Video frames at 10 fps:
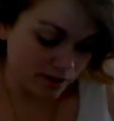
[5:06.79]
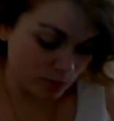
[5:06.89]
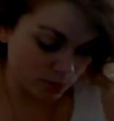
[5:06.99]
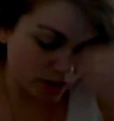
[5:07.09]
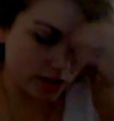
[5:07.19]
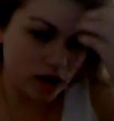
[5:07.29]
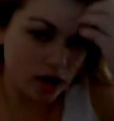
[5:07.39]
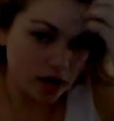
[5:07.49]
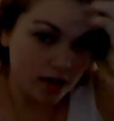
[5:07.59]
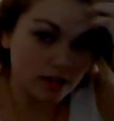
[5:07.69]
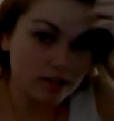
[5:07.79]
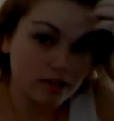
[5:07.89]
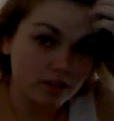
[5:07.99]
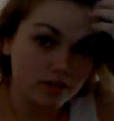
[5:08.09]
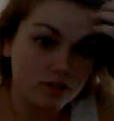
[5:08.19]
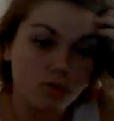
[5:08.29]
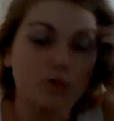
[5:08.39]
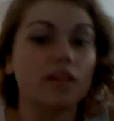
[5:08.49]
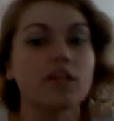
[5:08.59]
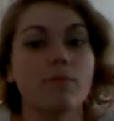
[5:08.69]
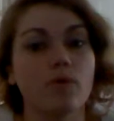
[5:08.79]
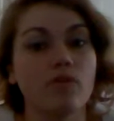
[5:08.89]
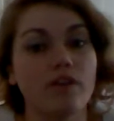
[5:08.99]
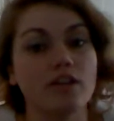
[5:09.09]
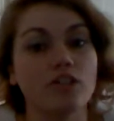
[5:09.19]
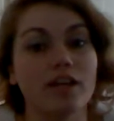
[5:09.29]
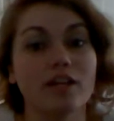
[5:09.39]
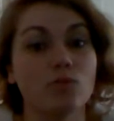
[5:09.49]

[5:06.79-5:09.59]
it's really hard to get that motivation.